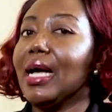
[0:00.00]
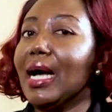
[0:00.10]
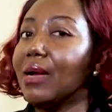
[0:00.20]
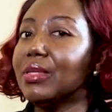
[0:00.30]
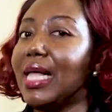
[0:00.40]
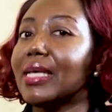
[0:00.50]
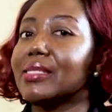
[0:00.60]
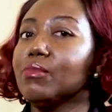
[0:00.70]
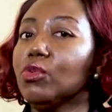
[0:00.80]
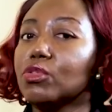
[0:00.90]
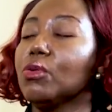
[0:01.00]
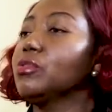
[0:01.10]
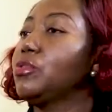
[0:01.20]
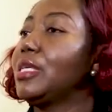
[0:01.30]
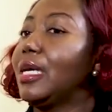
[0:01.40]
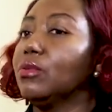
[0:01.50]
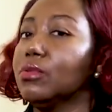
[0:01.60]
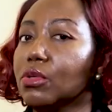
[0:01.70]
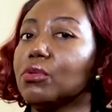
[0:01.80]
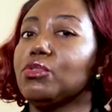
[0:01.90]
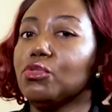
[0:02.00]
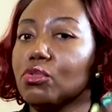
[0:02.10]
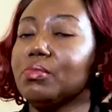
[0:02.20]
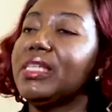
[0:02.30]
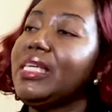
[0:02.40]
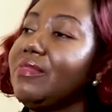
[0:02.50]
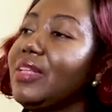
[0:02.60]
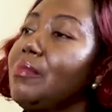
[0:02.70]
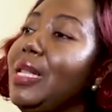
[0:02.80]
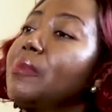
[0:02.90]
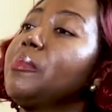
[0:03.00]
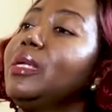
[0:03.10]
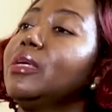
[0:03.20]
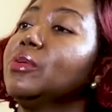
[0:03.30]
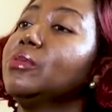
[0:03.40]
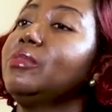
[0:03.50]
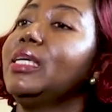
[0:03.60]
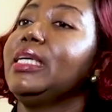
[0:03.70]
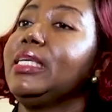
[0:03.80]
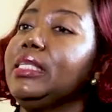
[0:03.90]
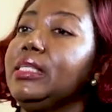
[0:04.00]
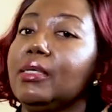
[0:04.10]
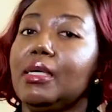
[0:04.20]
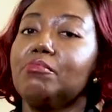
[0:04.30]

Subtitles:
I will ask them, who told you that? Who told you to believe that Black people are not good at any